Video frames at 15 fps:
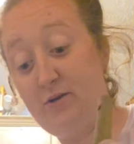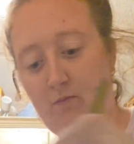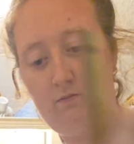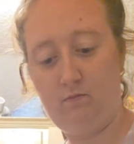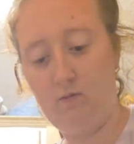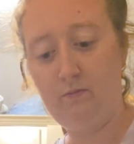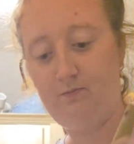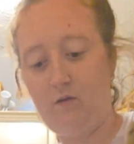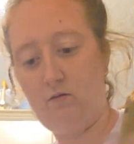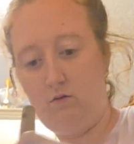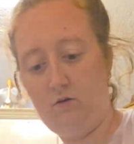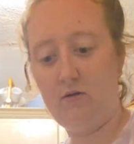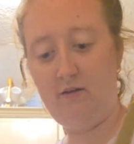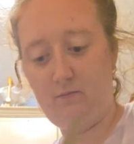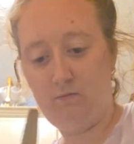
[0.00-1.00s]
of
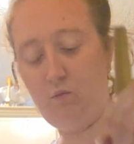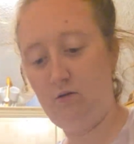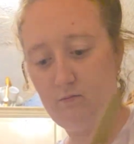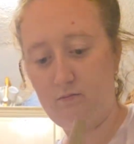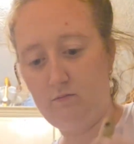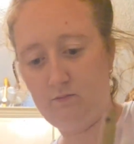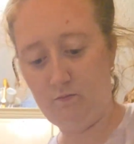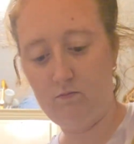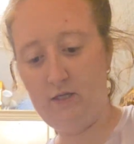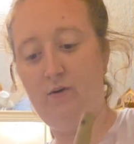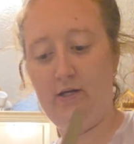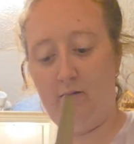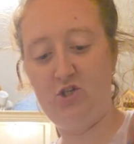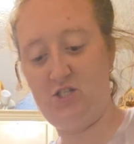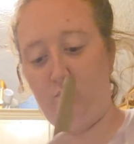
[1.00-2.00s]
olive oil.
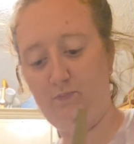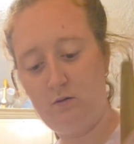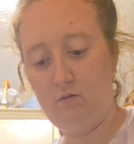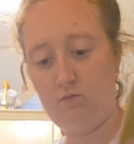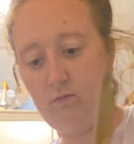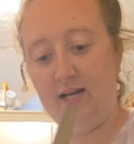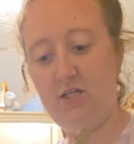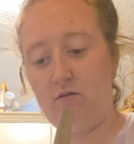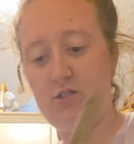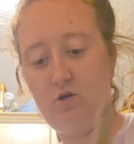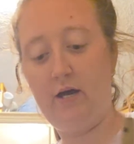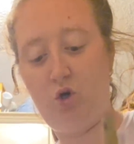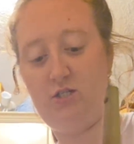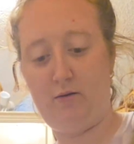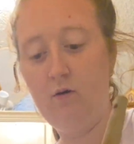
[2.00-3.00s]
Then I
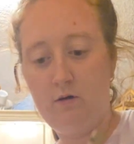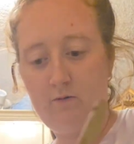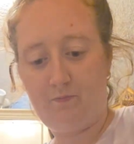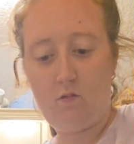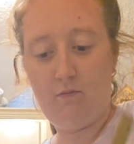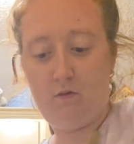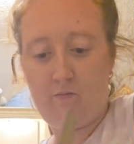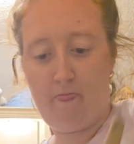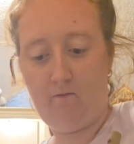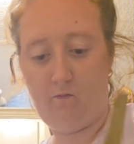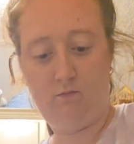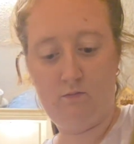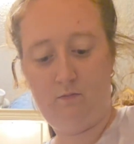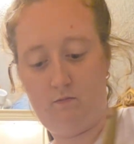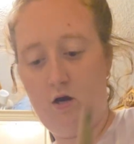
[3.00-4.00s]
sauteed the rice
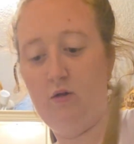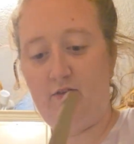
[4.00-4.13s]
in the